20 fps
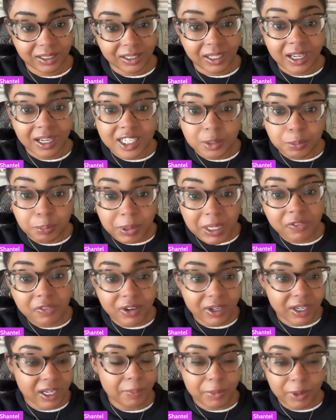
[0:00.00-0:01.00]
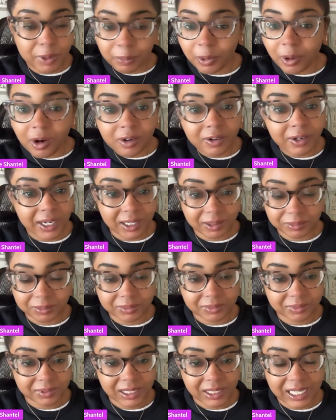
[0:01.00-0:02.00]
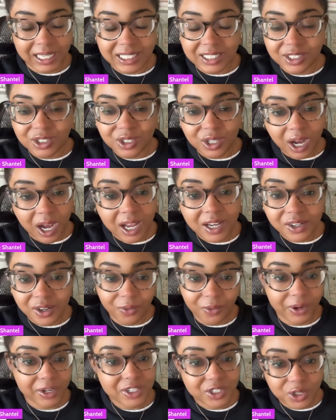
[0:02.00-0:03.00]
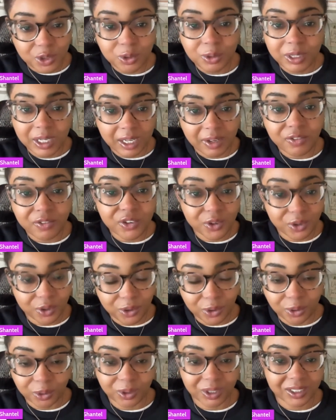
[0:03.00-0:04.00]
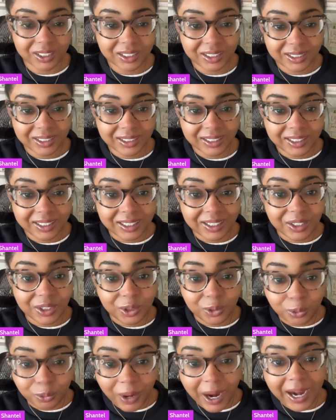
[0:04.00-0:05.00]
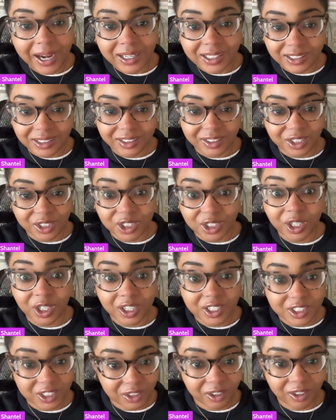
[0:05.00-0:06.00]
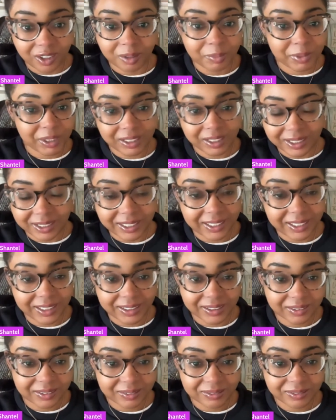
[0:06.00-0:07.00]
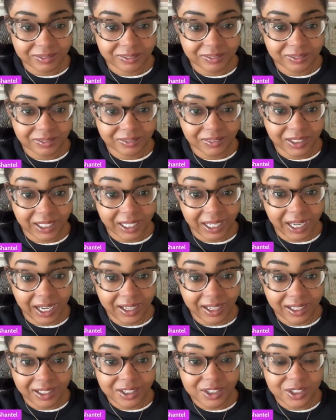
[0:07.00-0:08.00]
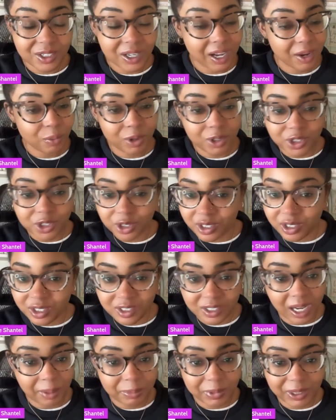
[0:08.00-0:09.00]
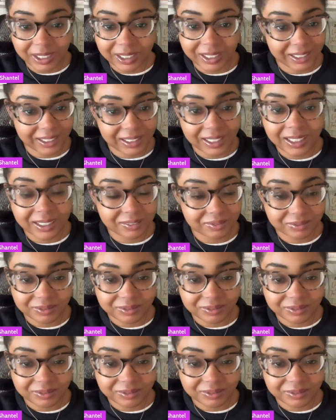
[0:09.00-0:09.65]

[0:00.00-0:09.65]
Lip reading: Because beefing up your program is not going to give you the right to charge an arm and a leg. Okay? I want you to stop thinking that.